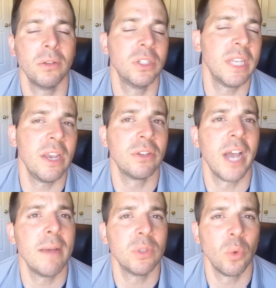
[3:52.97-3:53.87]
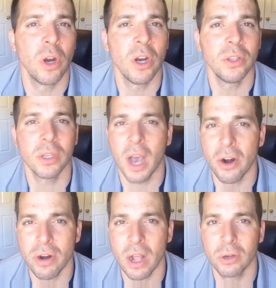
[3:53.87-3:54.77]
just say your time's worth
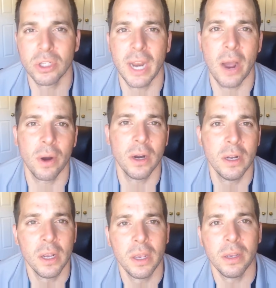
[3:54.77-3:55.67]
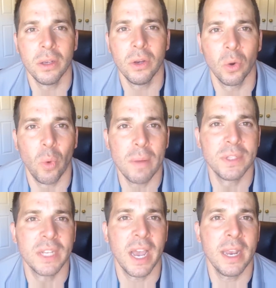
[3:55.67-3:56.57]
$100 an hour, your
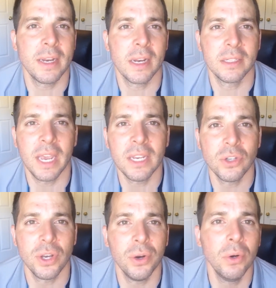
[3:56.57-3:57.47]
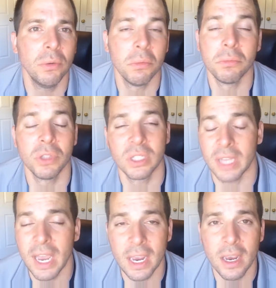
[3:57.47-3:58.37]
website takes you,
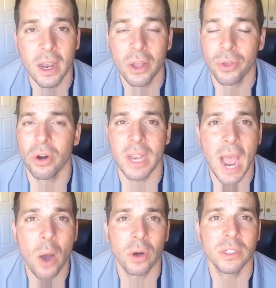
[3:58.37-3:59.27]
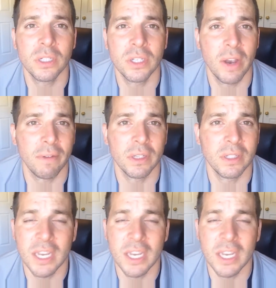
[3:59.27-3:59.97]
just say 30 hours because you have a